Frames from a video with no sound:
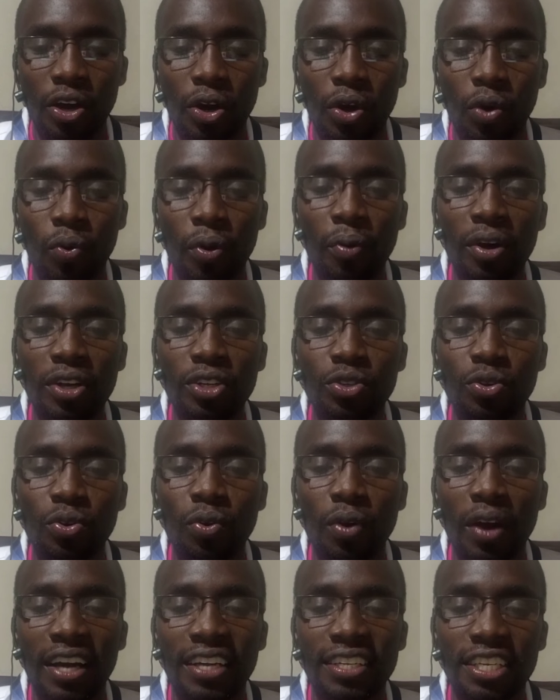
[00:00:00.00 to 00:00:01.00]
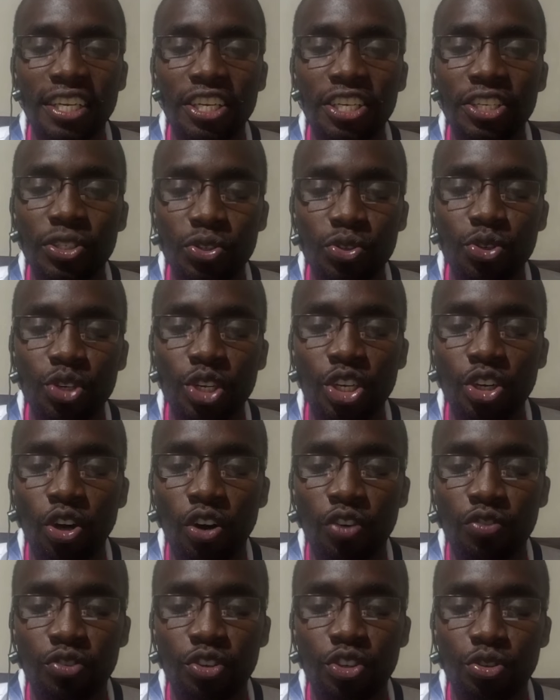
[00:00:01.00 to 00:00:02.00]
we want to look at history
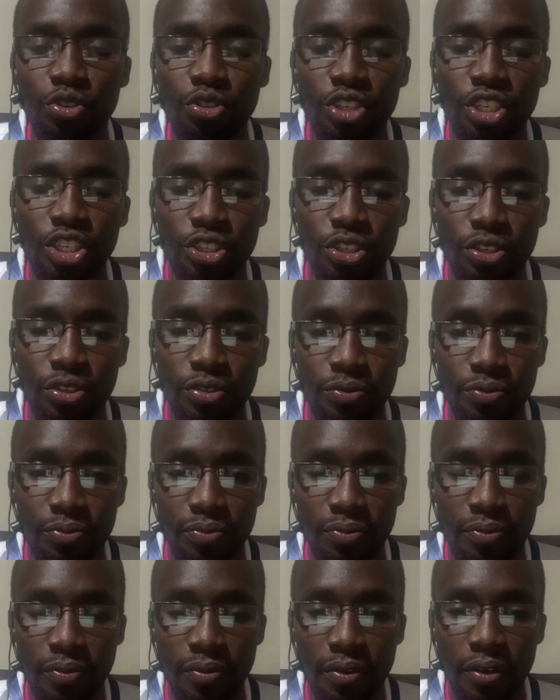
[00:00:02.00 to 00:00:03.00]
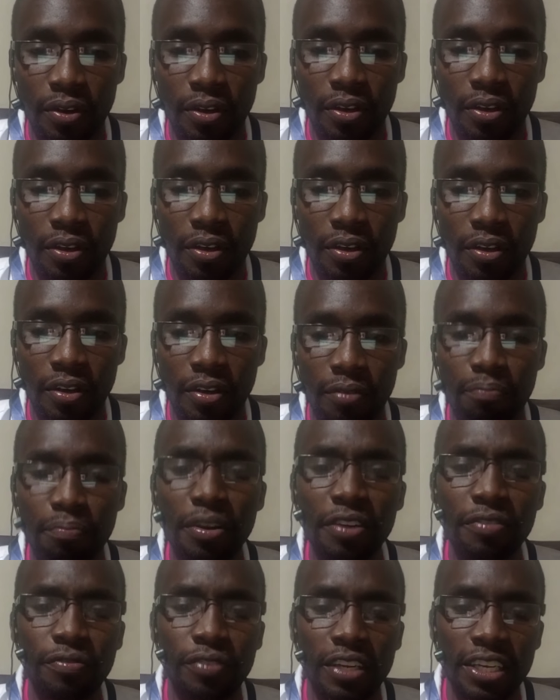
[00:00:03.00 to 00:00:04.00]
of nutrition.
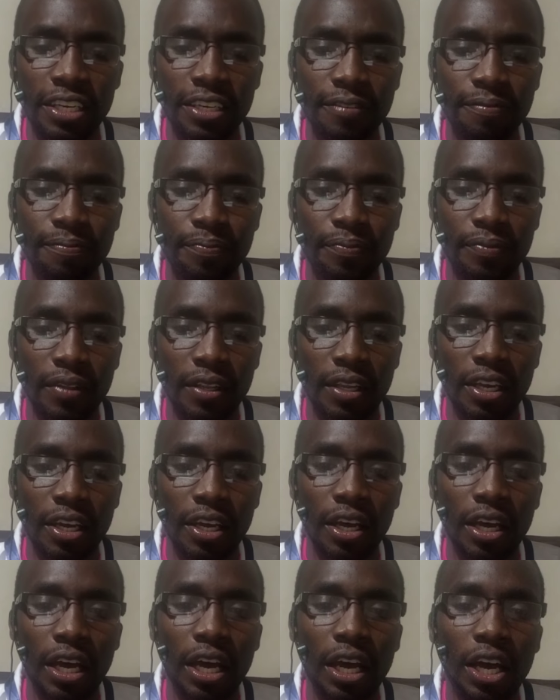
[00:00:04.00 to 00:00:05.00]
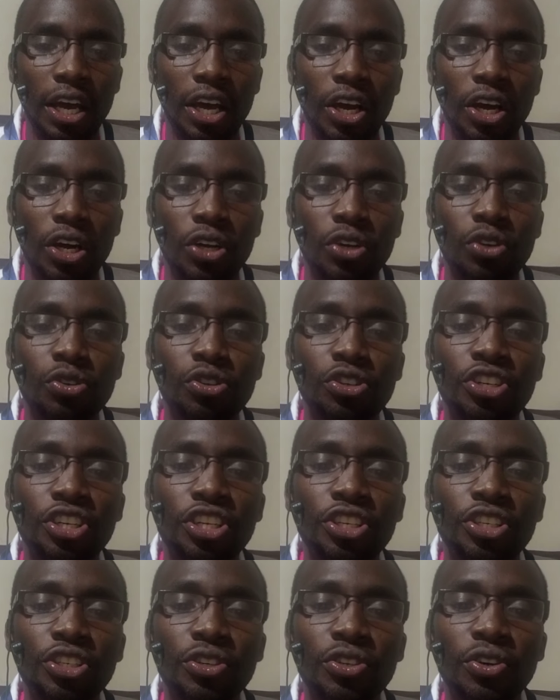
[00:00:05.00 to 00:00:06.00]
Briefly,
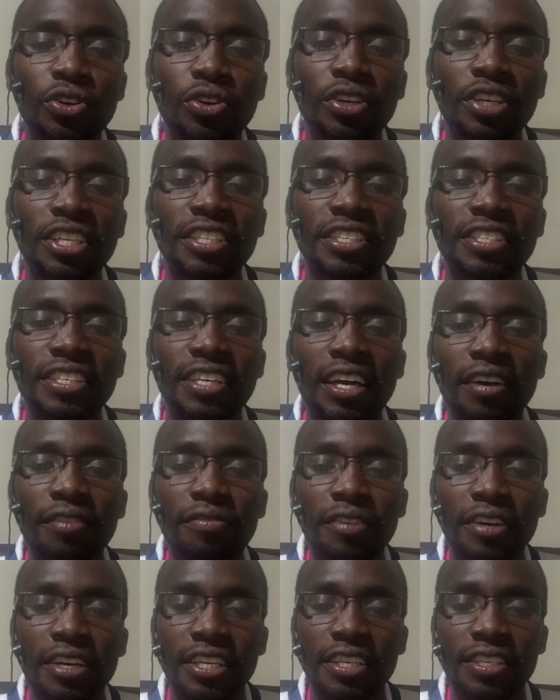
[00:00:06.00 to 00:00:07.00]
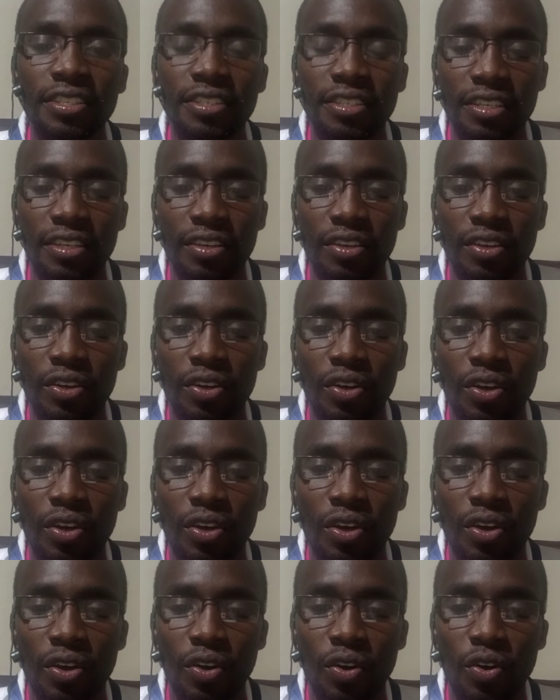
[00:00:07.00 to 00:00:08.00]
nutritional discoveries
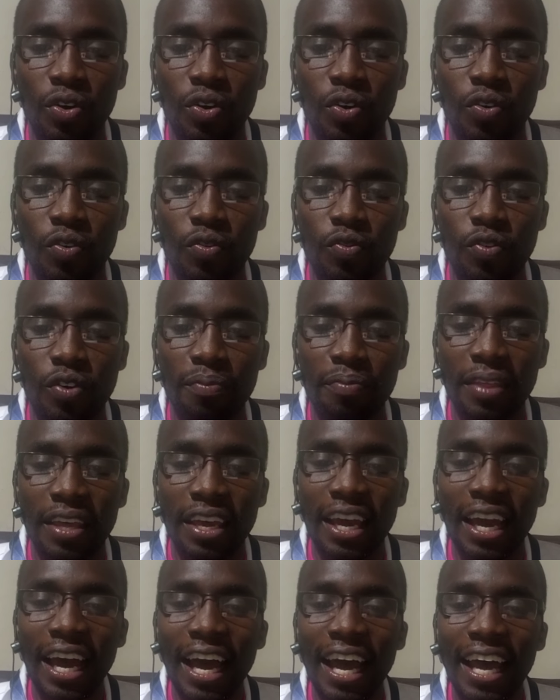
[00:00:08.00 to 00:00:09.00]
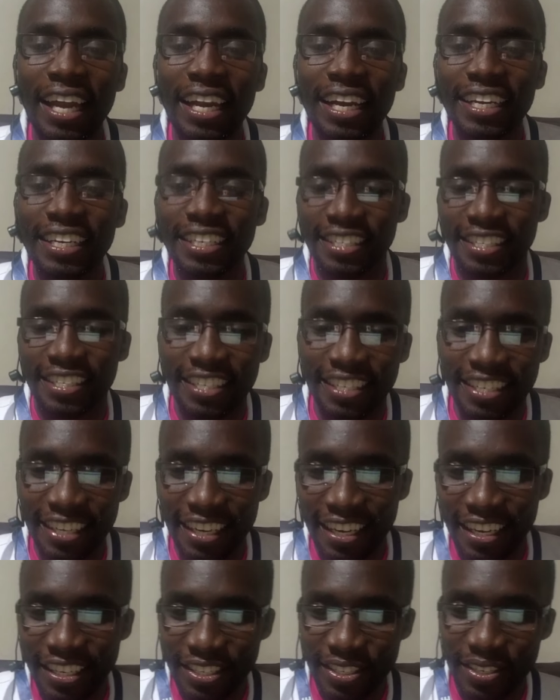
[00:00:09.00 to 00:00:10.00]
from the earliest
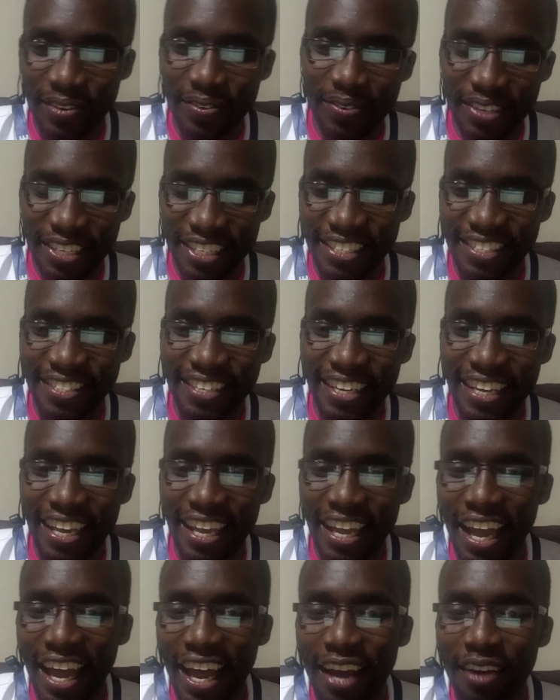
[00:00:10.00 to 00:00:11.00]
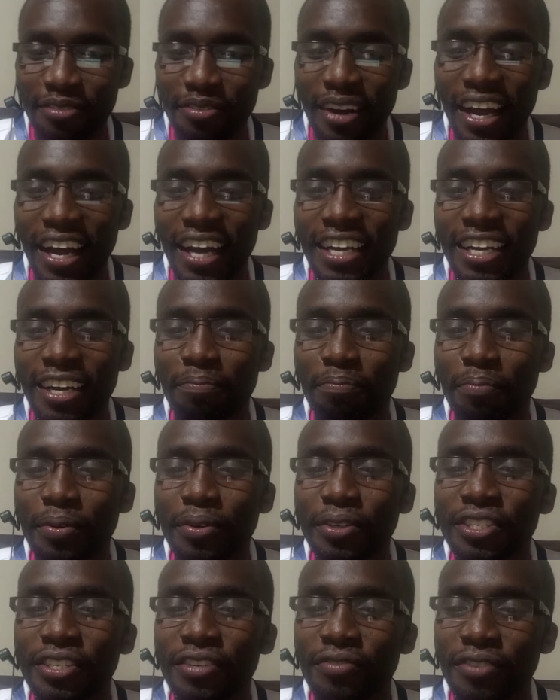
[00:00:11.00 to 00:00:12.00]
days of history have had a
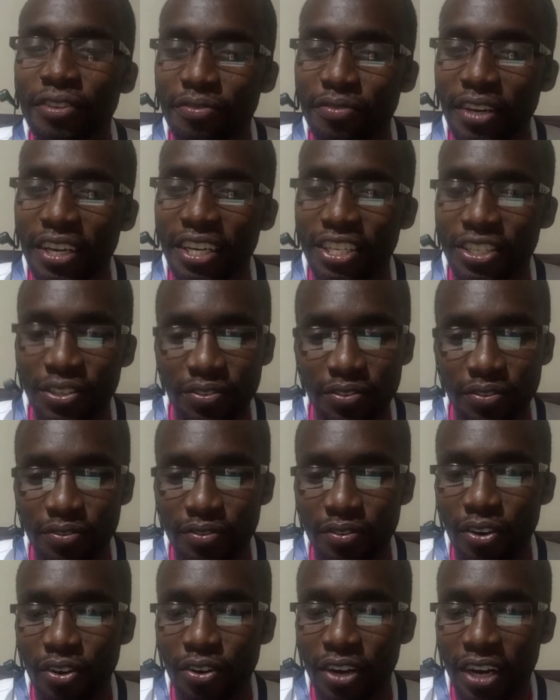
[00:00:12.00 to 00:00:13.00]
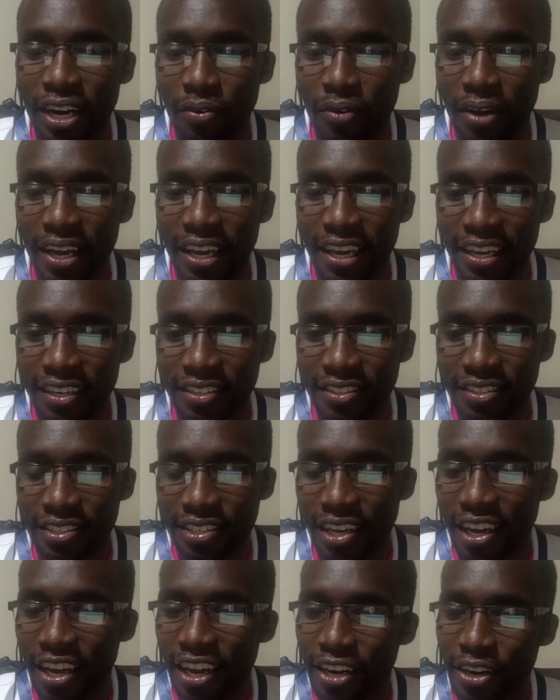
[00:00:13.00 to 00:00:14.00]
positive effect of, on our health
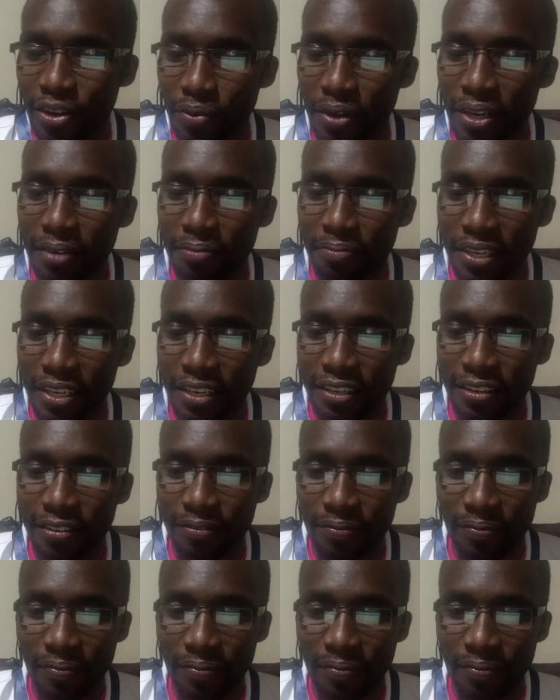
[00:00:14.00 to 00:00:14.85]
and well-being.